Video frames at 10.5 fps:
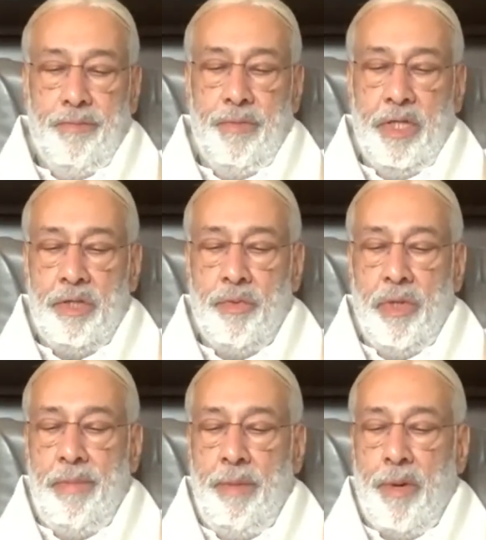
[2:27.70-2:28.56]
This will
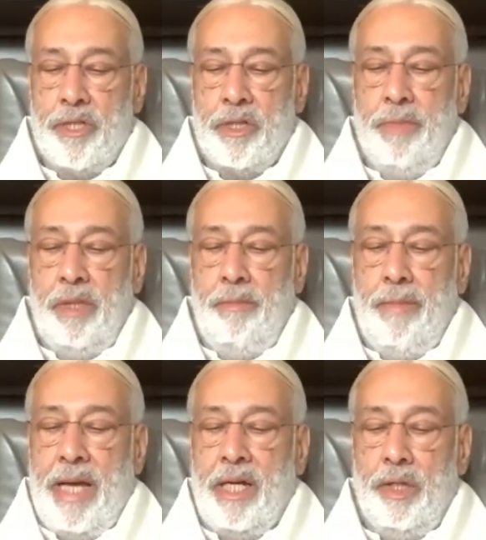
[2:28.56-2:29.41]
be possible
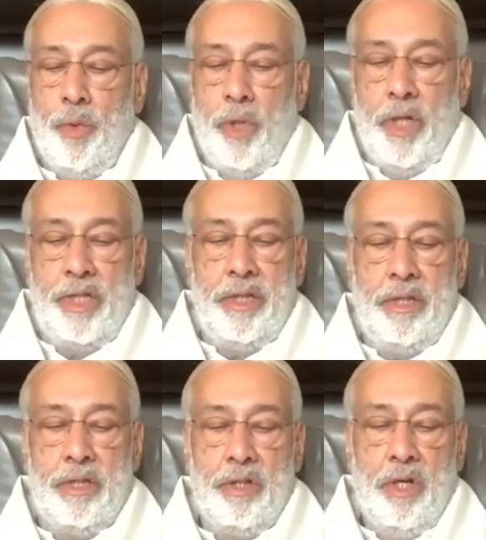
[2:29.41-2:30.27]
by
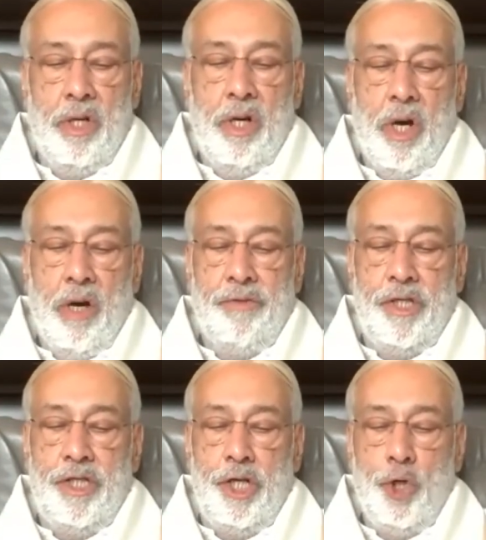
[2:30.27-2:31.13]
convergence of
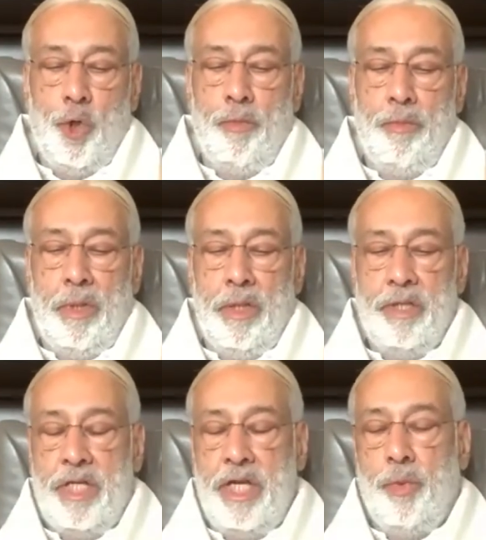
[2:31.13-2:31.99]
the genome
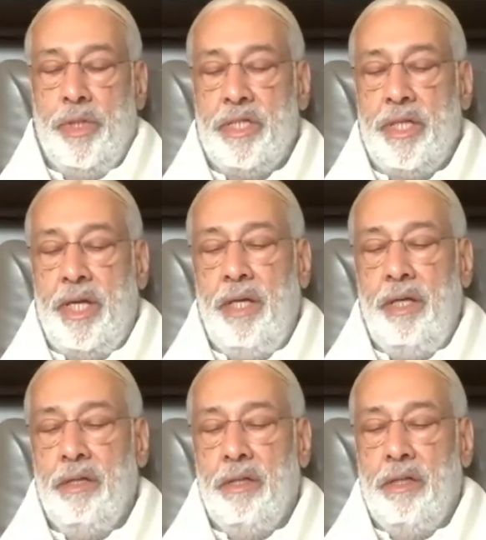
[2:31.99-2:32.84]
sequencing
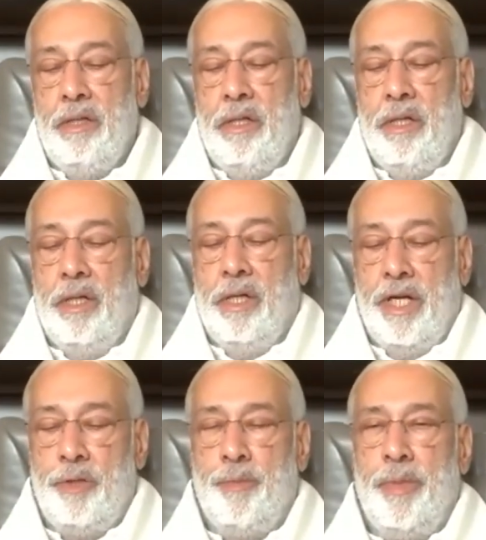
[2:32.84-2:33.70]

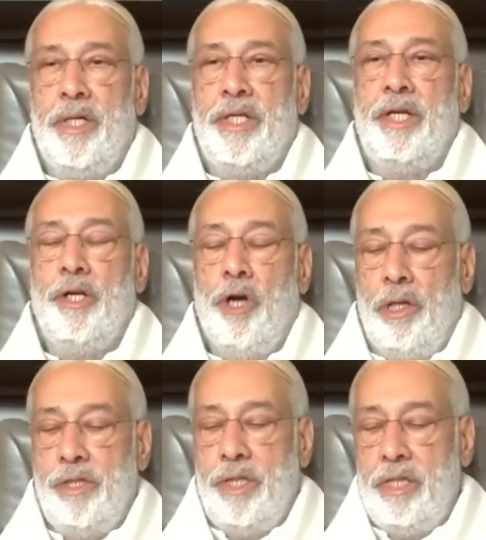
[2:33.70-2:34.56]
CRISPR
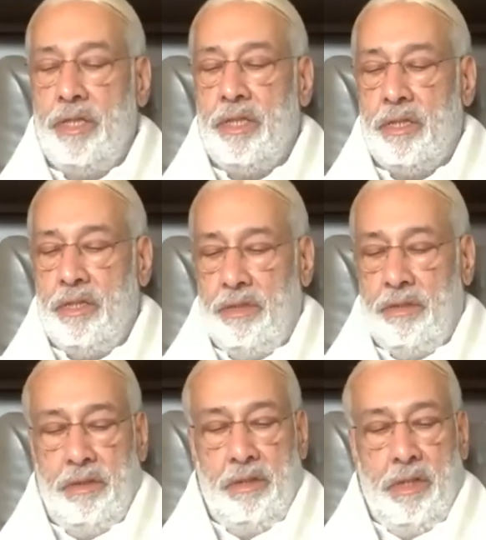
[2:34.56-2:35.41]
technologies,
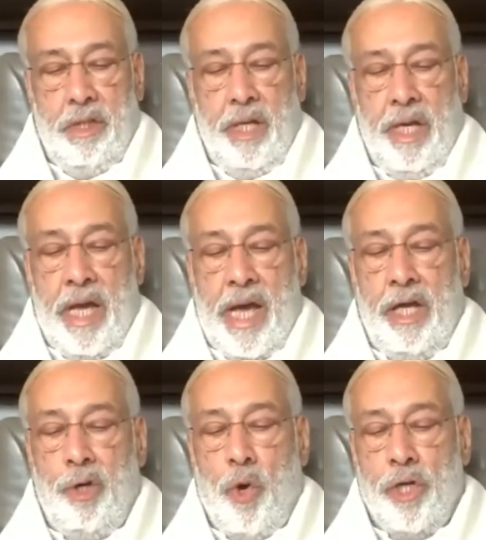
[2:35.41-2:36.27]

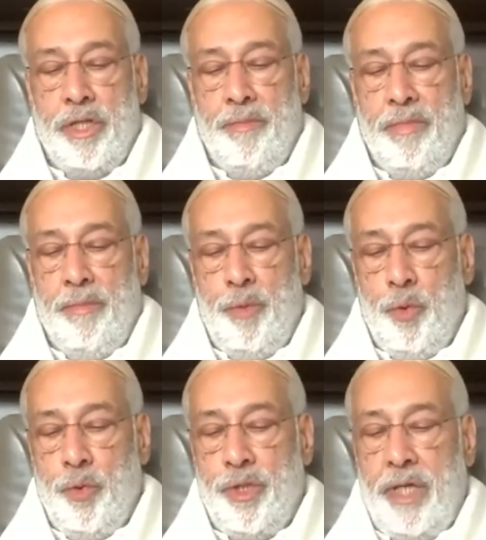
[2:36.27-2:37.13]
AI quantum
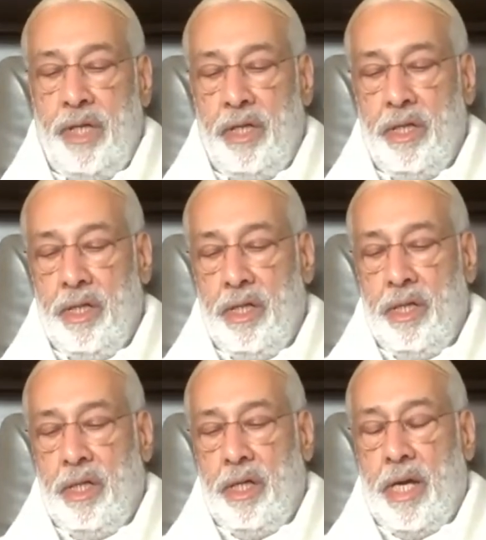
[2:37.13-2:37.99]
computing,
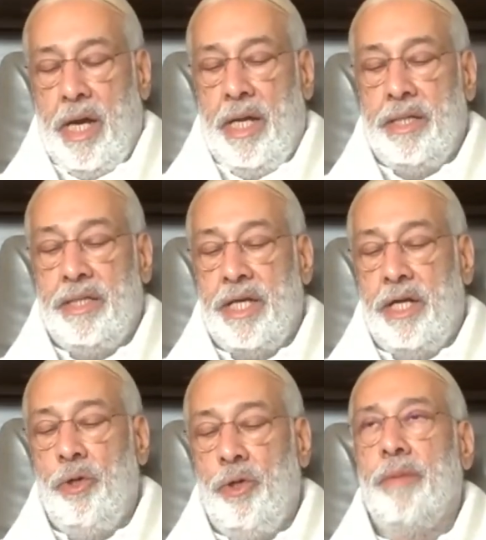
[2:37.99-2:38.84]
and
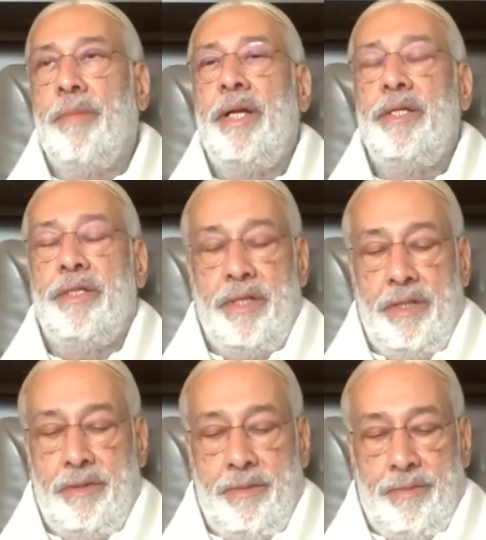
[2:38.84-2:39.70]
cellular medicine.